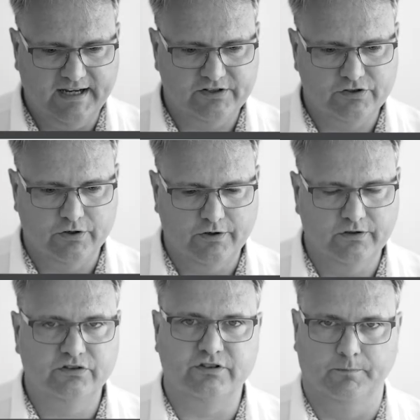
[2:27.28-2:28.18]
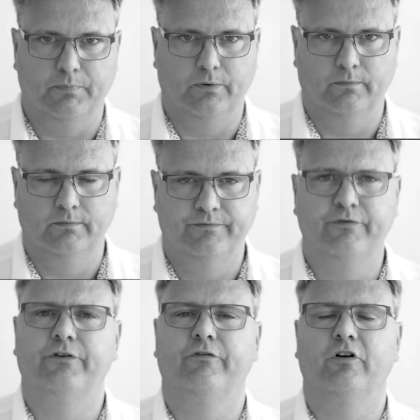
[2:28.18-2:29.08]
external symbol.
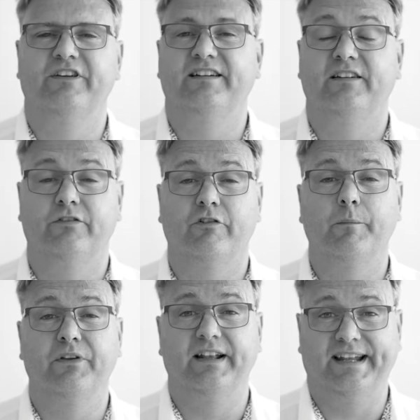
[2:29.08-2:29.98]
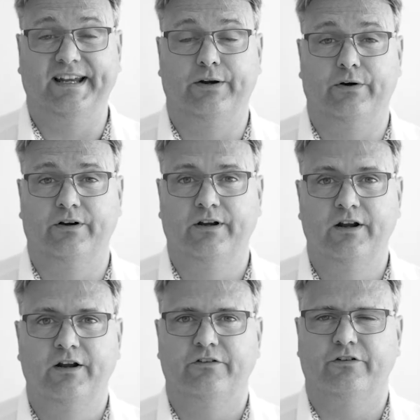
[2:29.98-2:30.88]
First of all, this is from the linker.
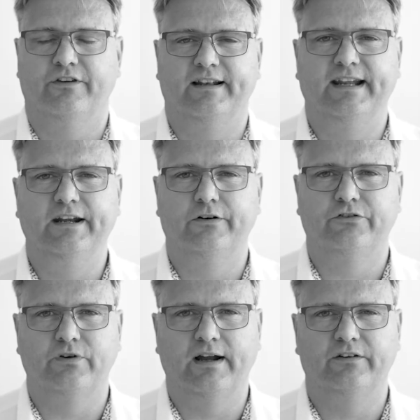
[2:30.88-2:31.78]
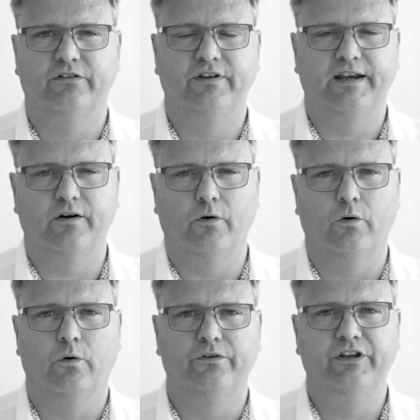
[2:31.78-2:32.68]
So the linker is trying to take
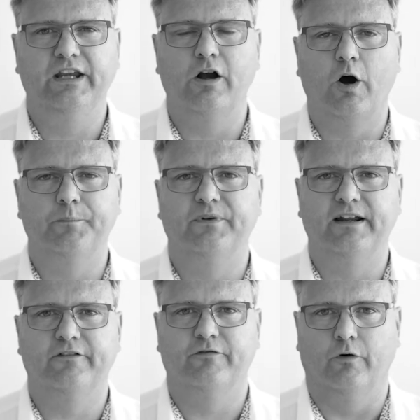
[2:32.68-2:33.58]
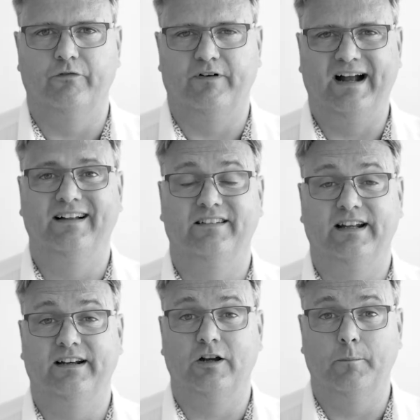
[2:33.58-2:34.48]
all the object files
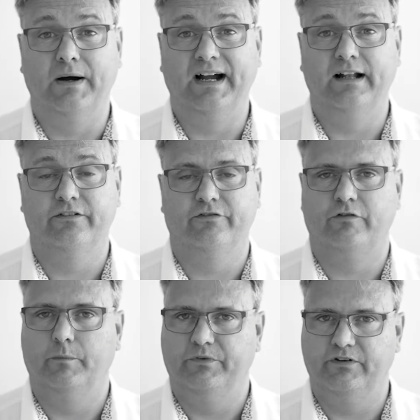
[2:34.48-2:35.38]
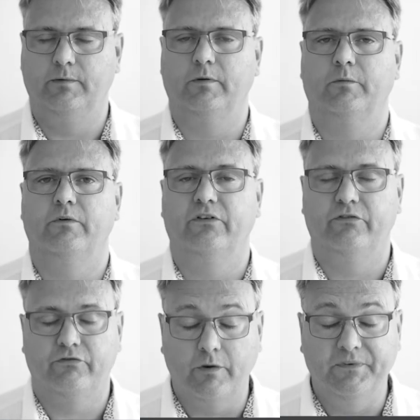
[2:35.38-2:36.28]
that it compiles from the C++
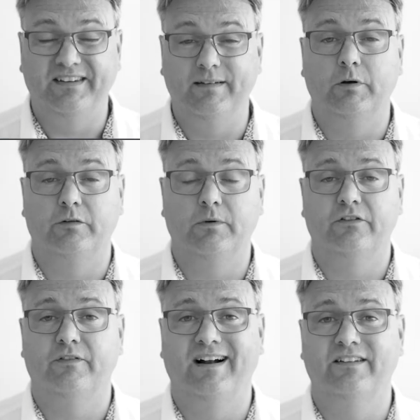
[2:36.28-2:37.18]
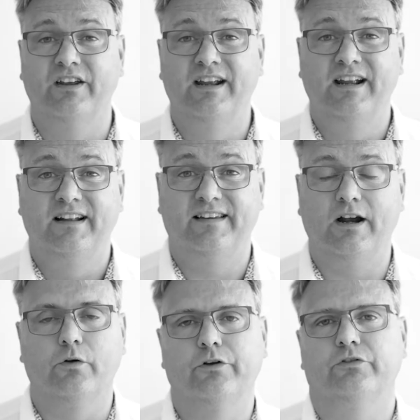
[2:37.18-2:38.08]
files, take
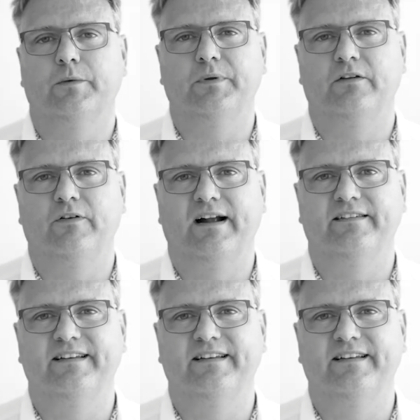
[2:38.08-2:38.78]
all those object files